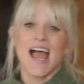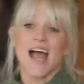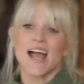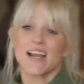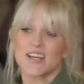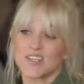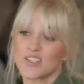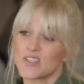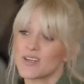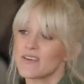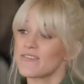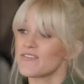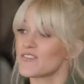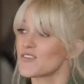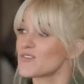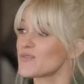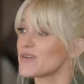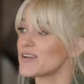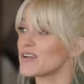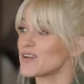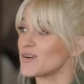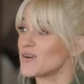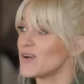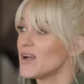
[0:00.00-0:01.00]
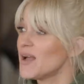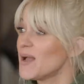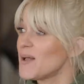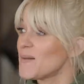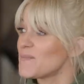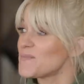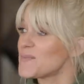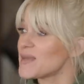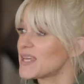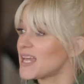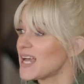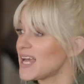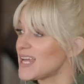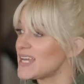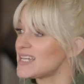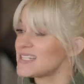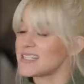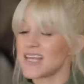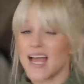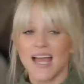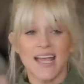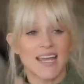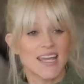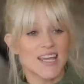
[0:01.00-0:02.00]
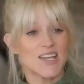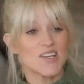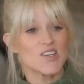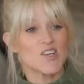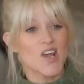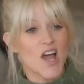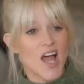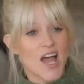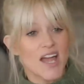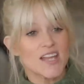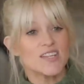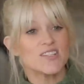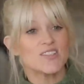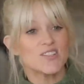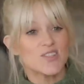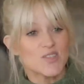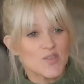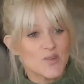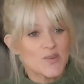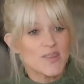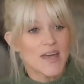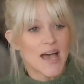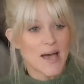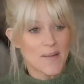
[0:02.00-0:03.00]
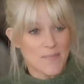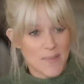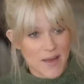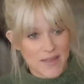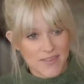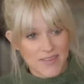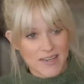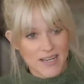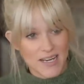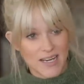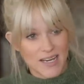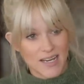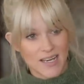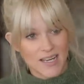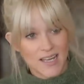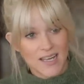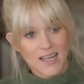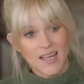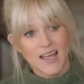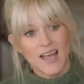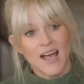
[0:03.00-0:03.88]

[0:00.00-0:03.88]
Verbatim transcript: Actually, for real, because Barely. I cannot do that, Bethany.